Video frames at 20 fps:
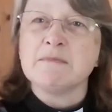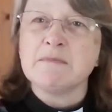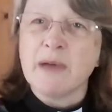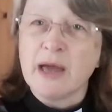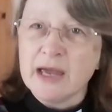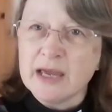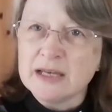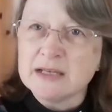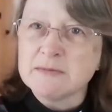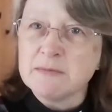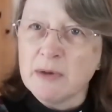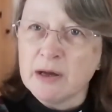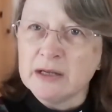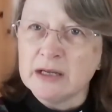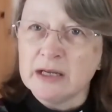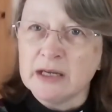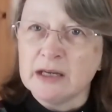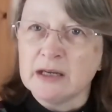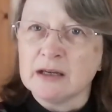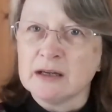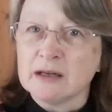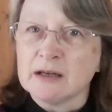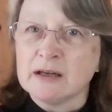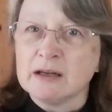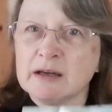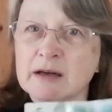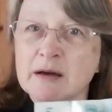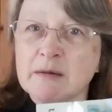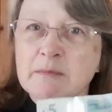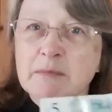made money
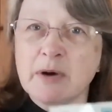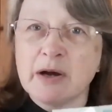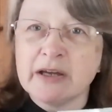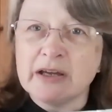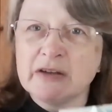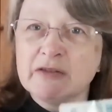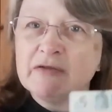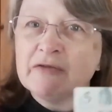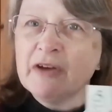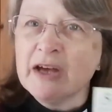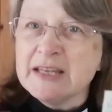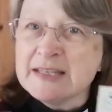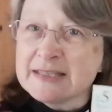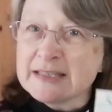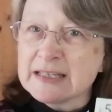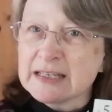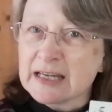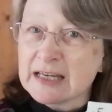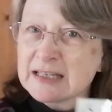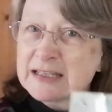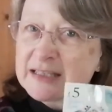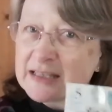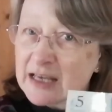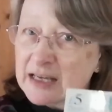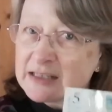by investing it.